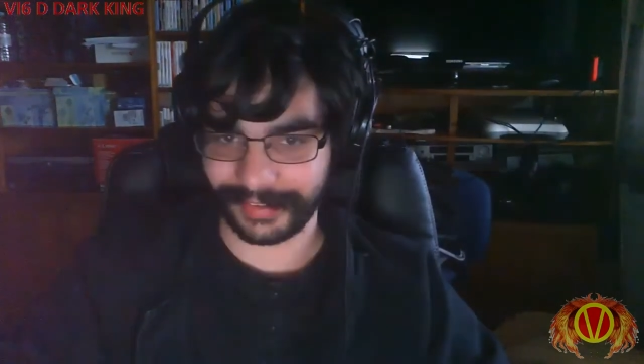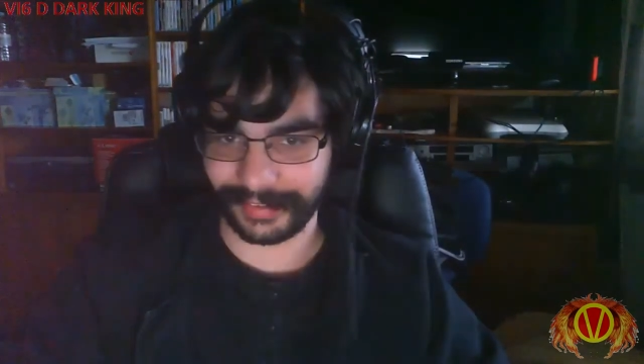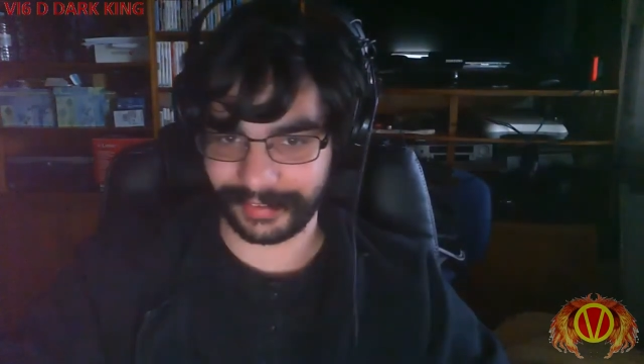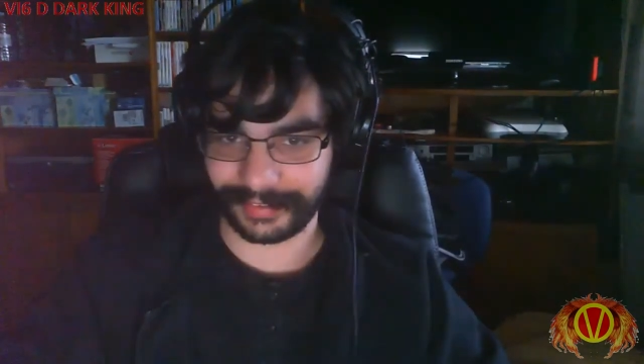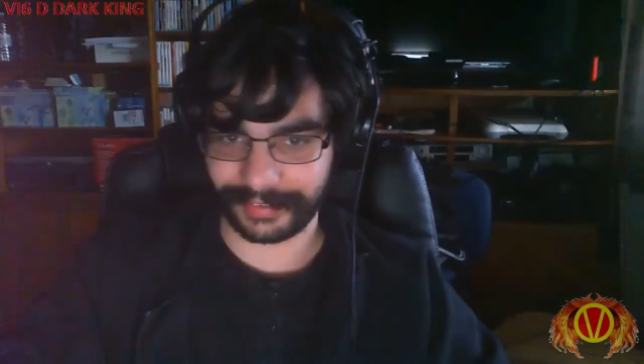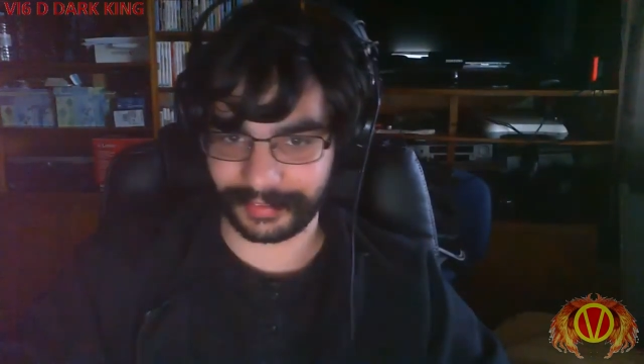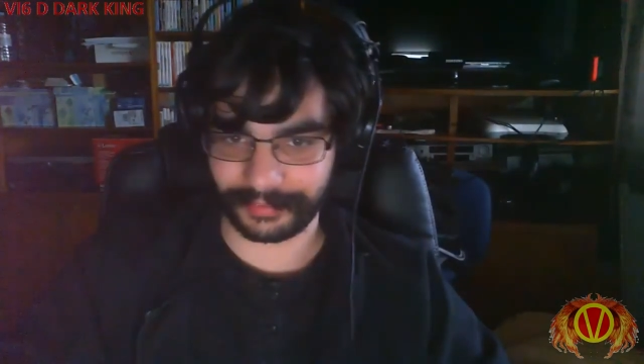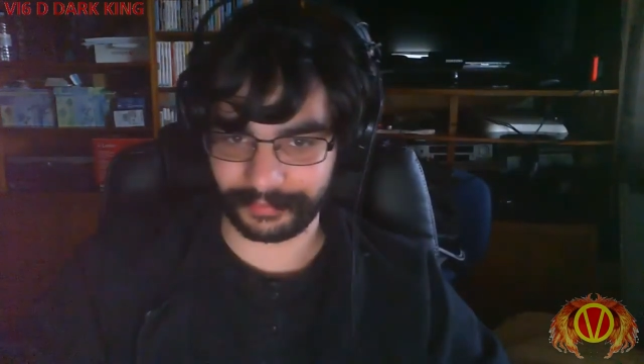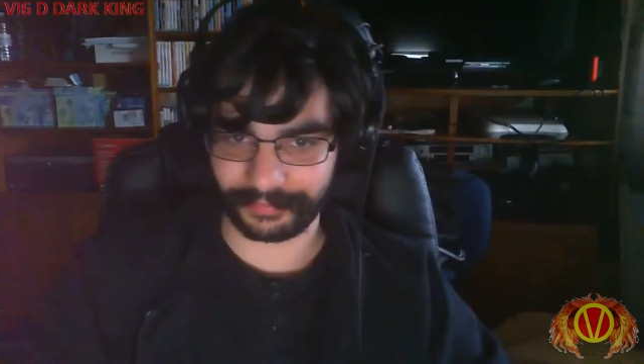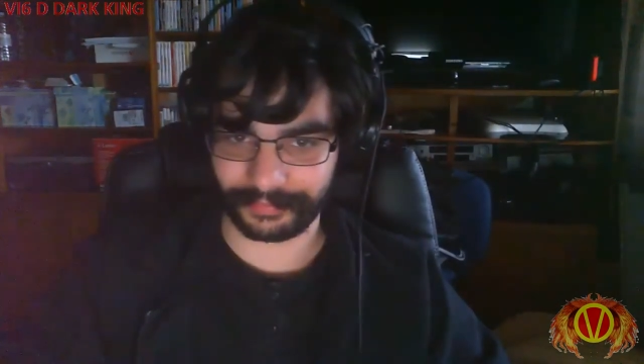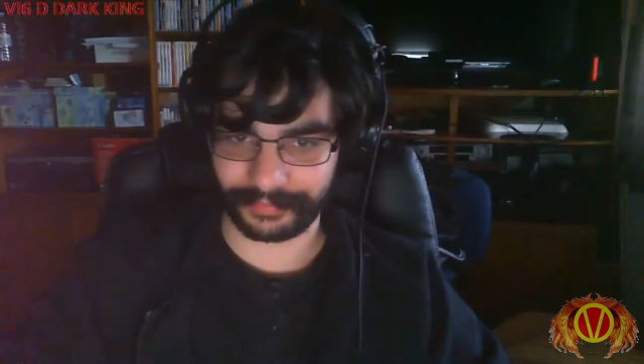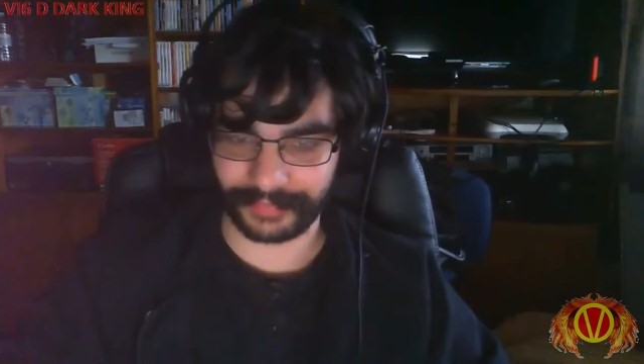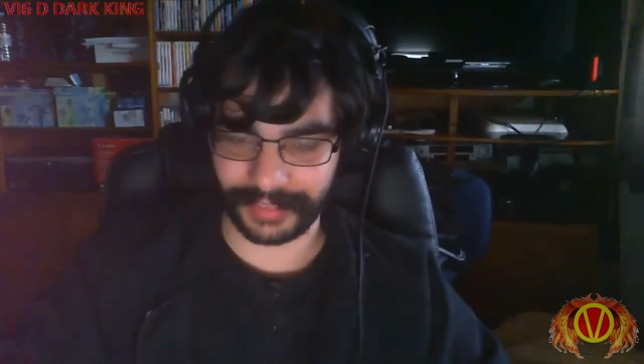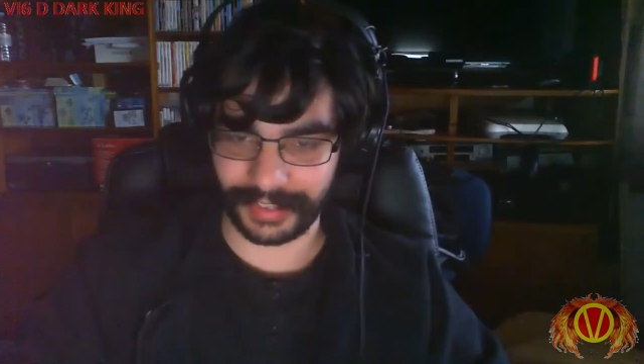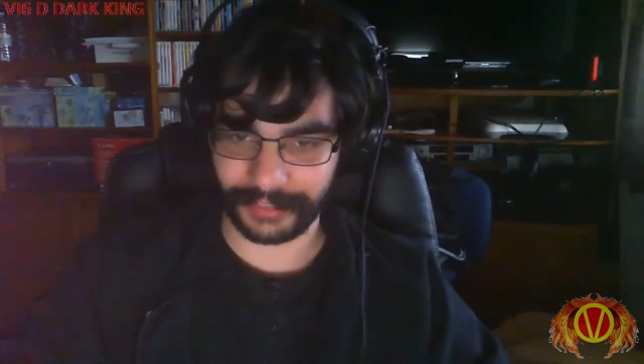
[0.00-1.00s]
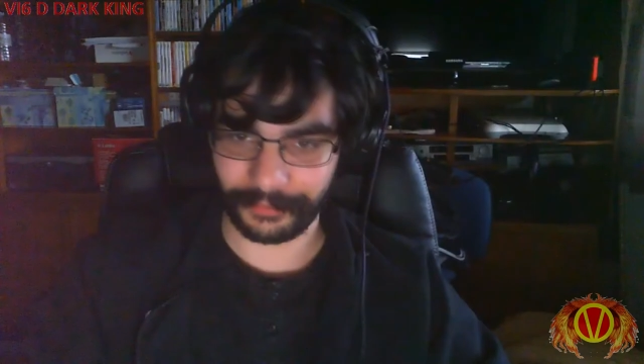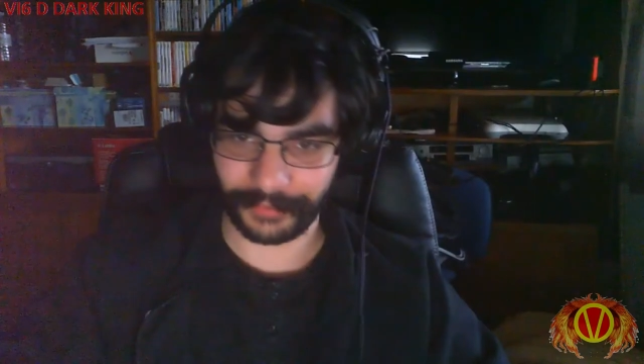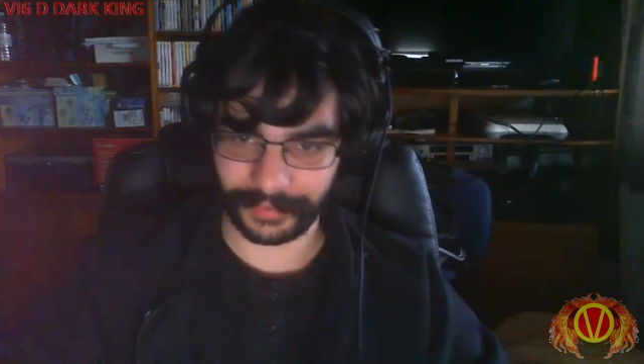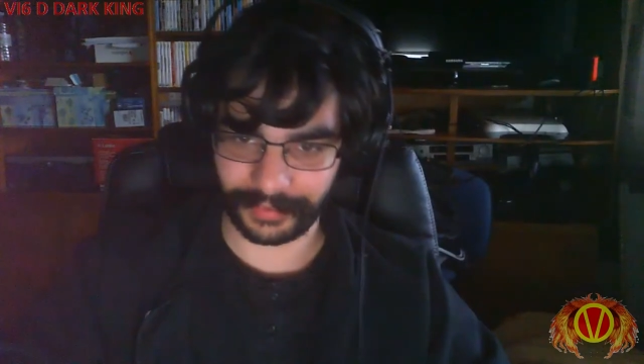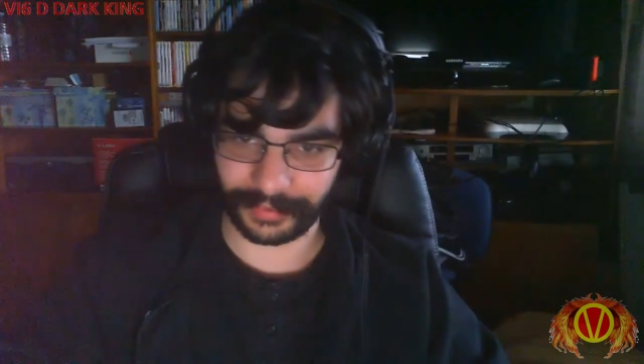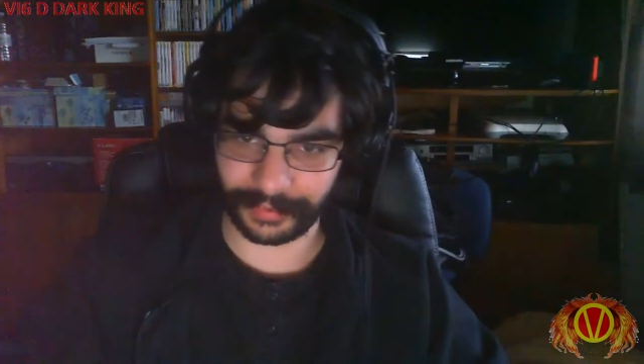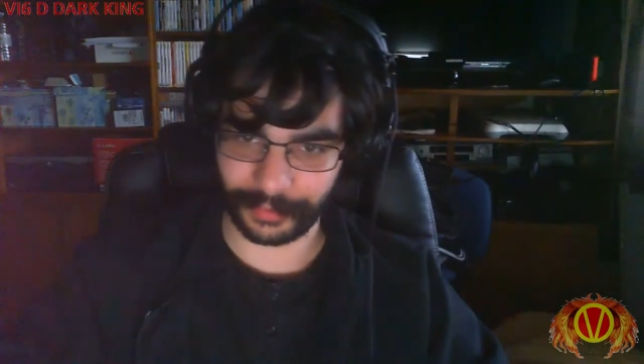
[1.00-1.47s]
this. It
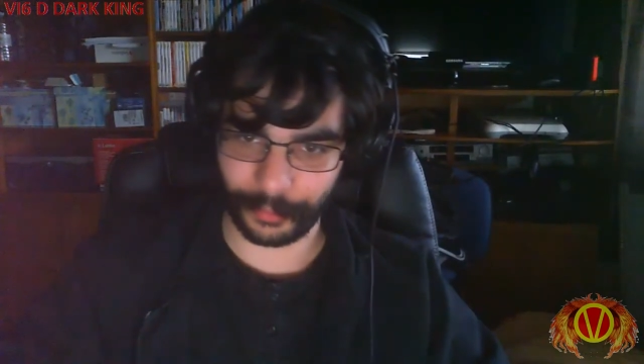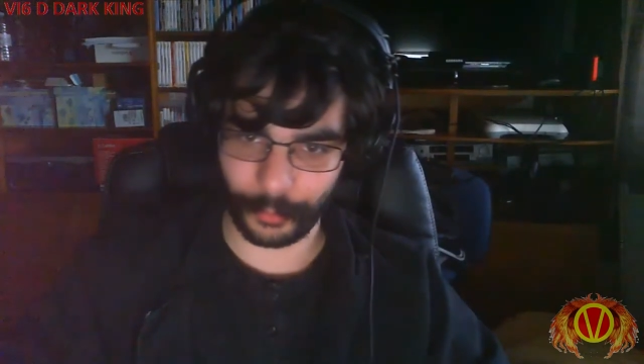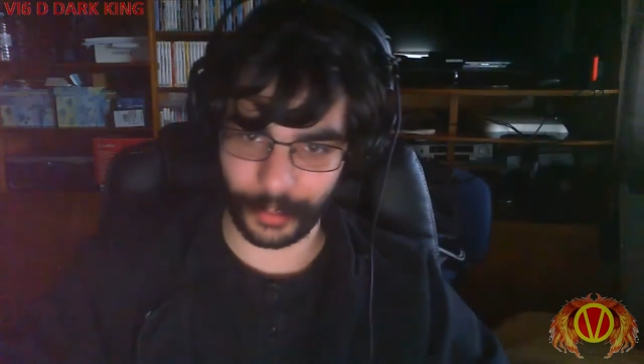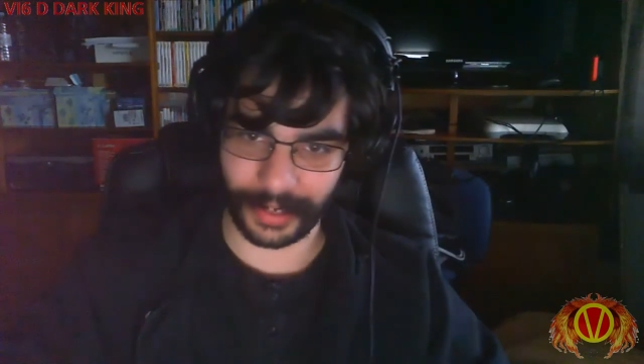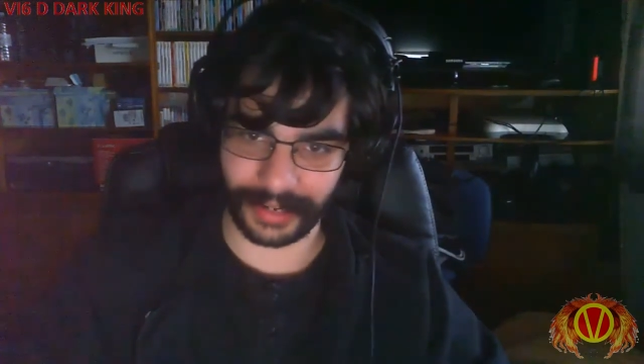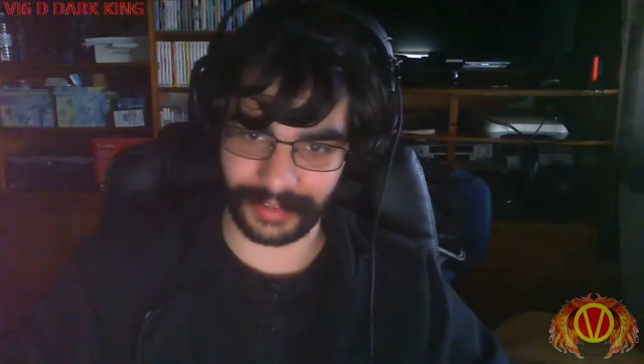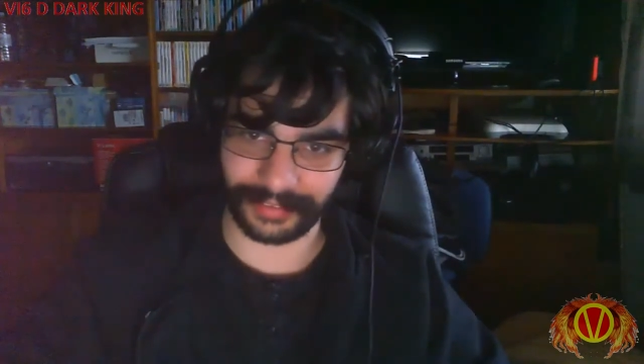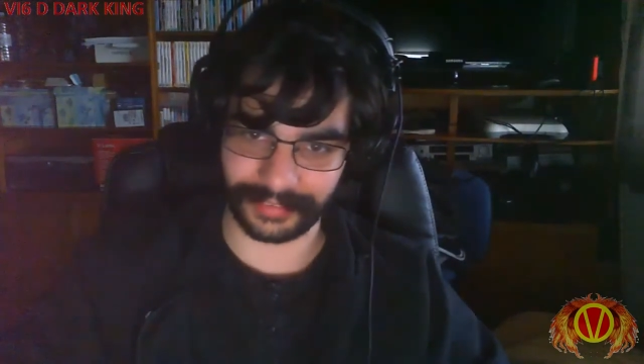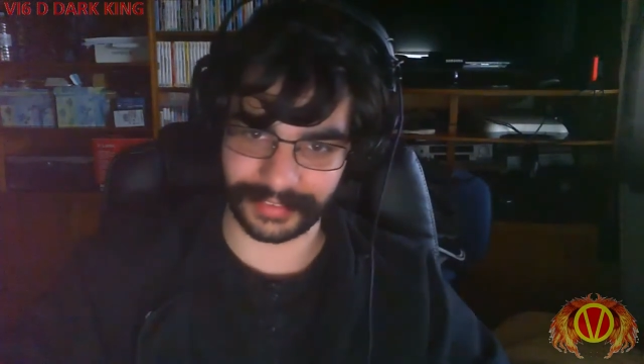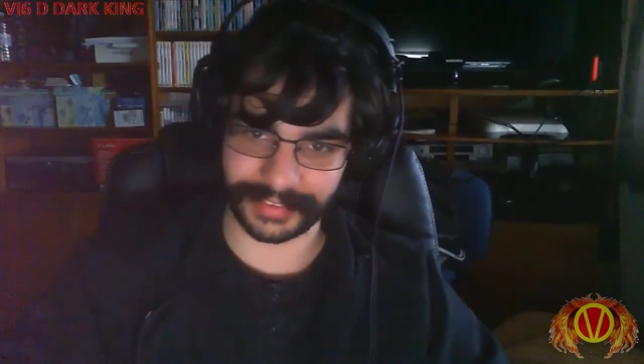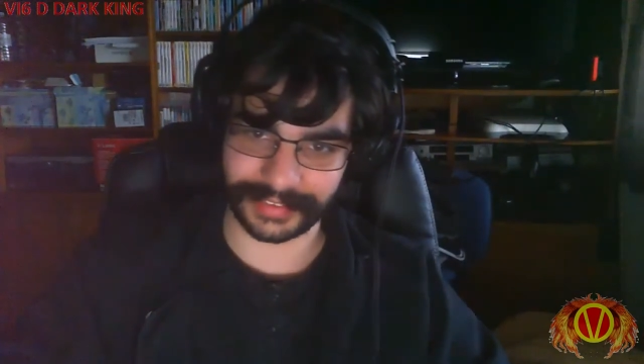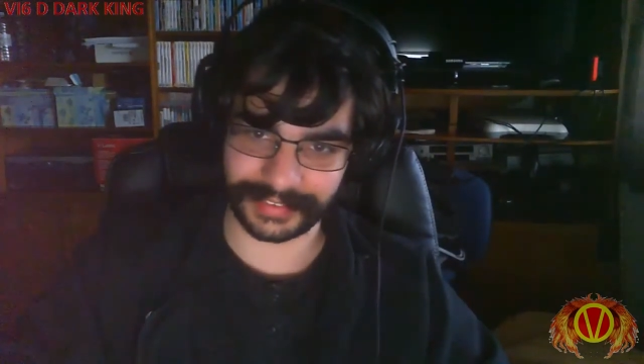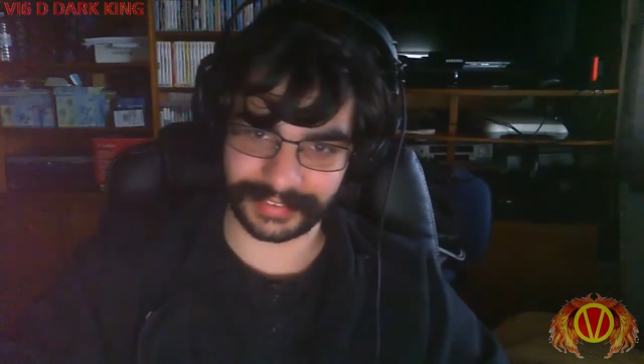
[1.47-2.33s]
fits so well.